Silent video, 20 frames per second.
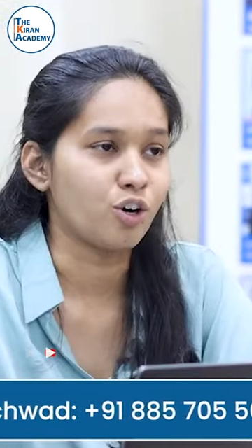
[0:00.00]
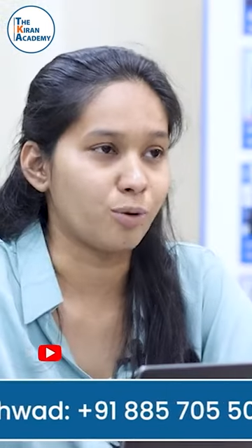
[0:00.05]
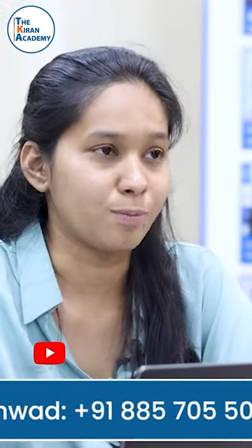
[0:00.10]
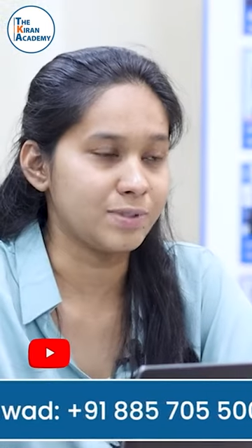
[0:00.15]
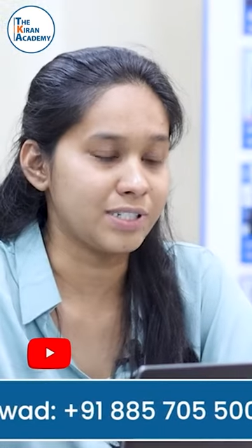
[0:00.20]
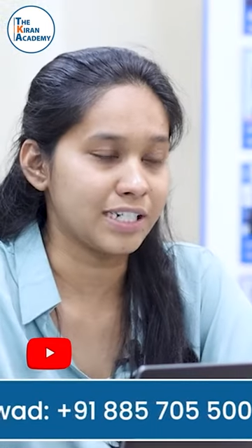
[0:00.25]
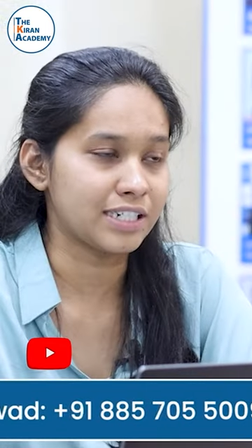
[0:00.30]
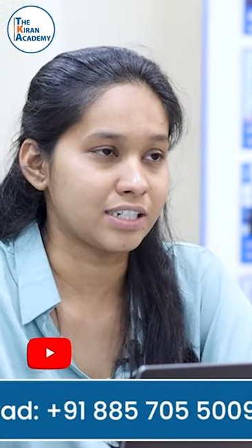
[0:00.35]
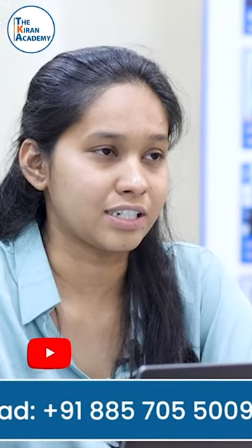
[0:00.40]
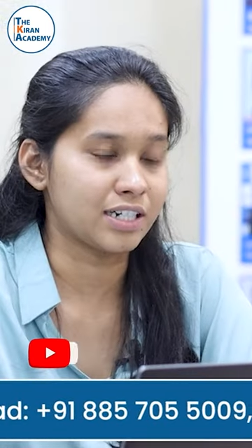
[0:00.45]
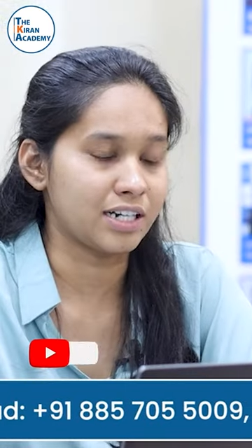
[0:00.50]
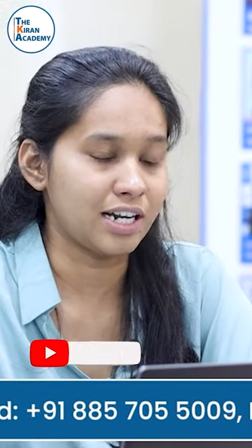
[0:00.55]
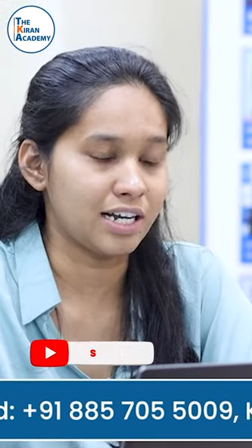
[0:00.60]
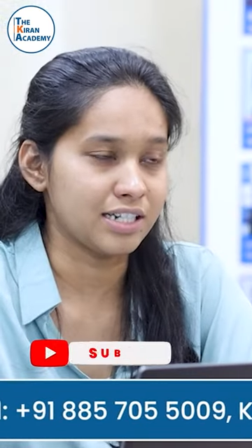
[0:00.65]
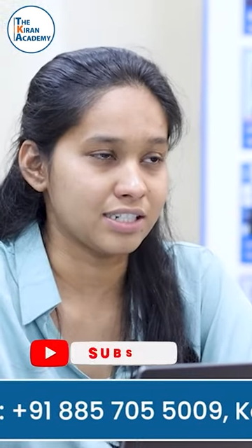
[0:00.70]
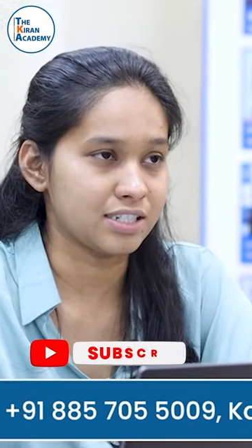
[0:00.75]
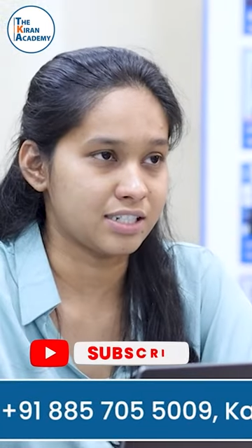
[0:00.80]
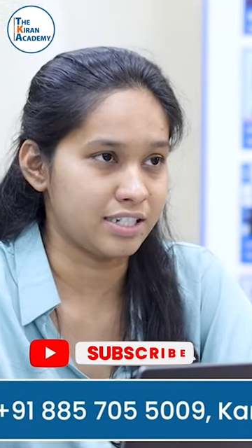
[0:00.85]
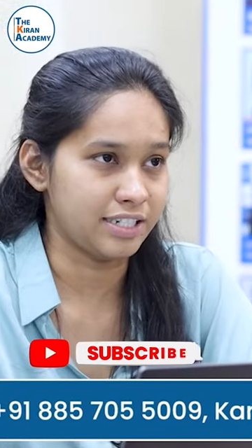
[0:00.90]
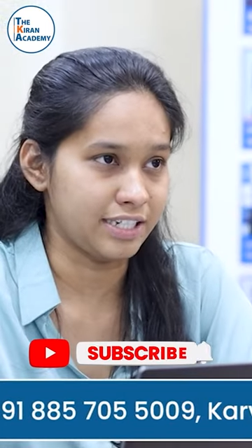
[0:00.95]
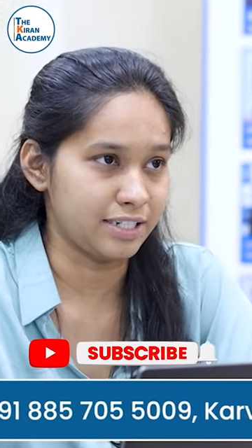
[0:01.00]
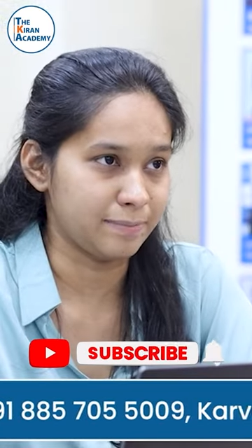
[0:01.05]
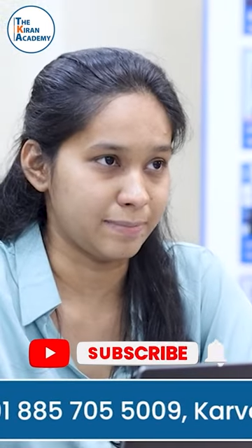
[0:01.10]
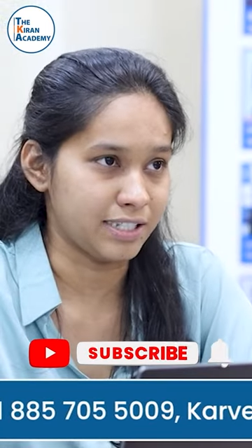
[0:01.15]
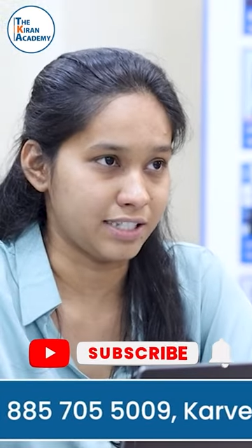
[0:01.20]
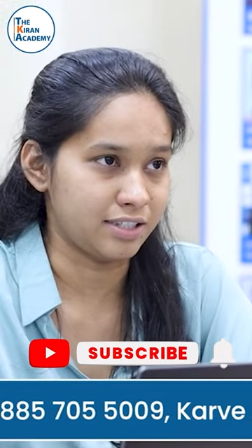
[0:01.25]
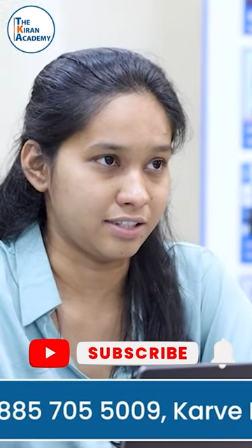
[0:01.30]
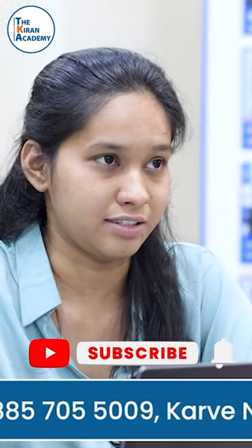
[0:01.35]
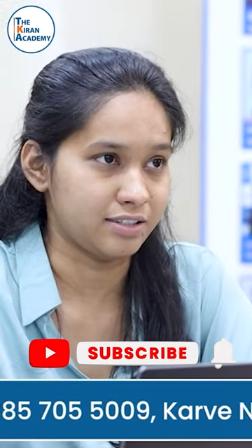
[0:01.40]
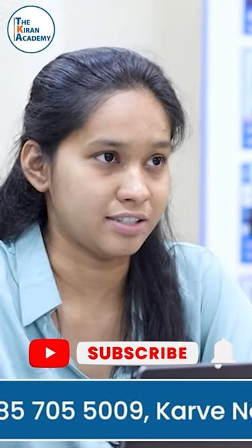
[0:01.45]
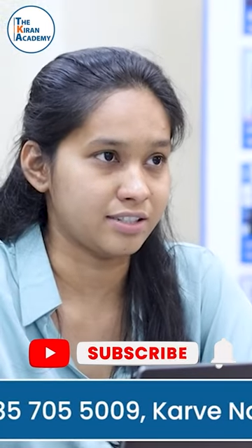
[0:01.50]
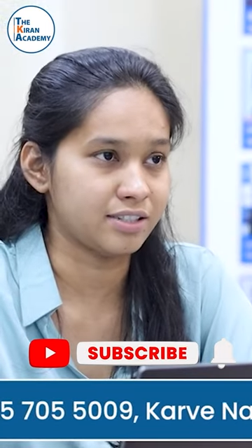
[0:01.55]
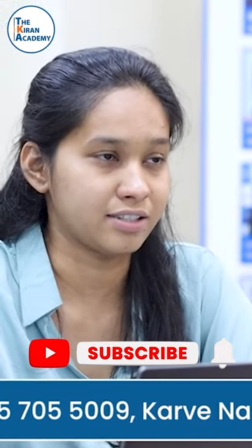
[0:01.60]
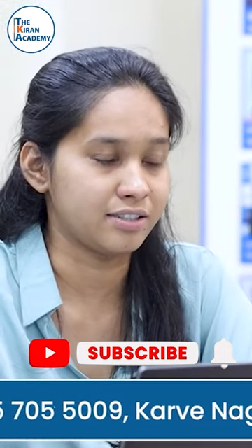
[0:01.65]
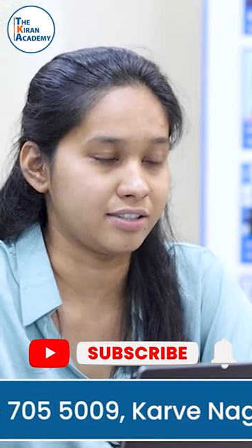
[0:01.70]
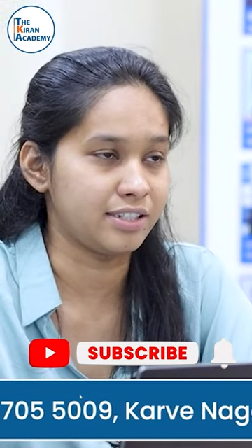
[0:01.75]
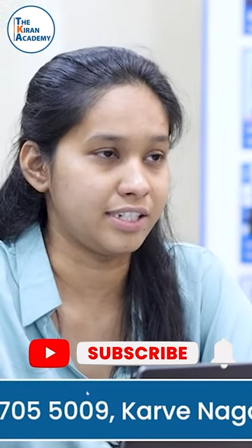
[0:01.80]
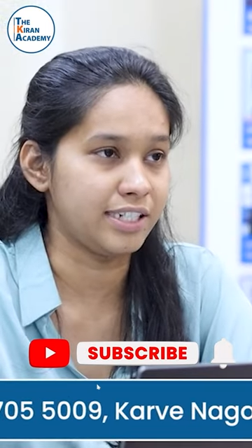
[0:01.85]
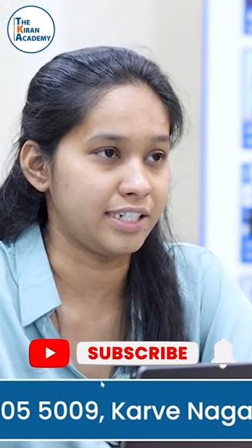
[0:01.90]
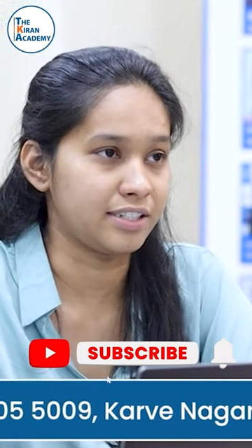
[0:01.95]
Object class string methods
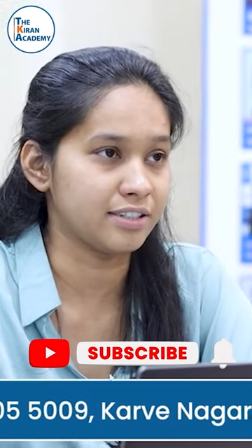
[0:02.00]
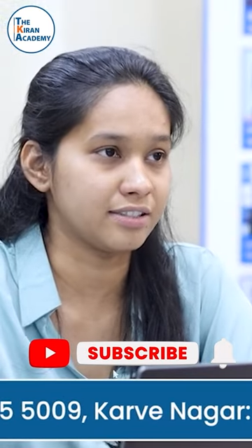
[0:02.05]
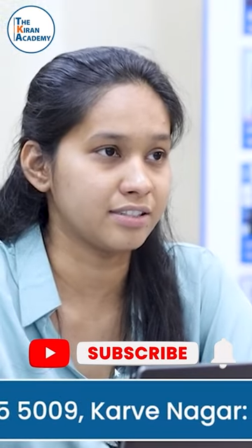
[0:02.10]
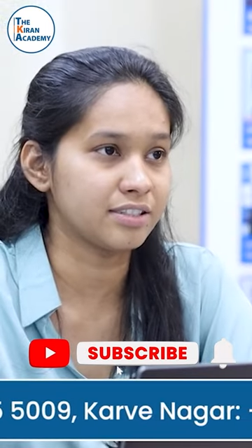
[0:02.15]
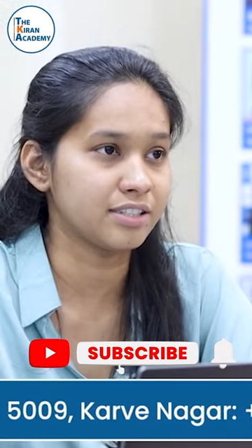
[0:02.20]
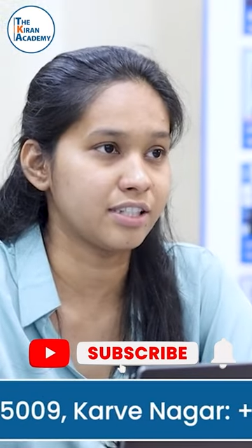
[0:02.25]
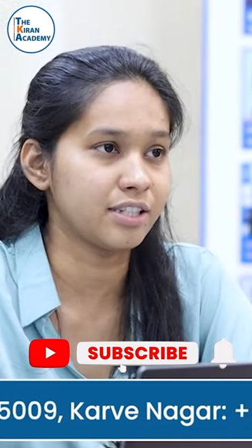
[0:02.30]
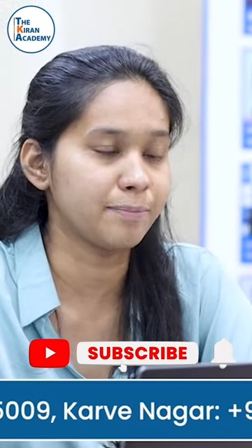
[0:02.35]
returns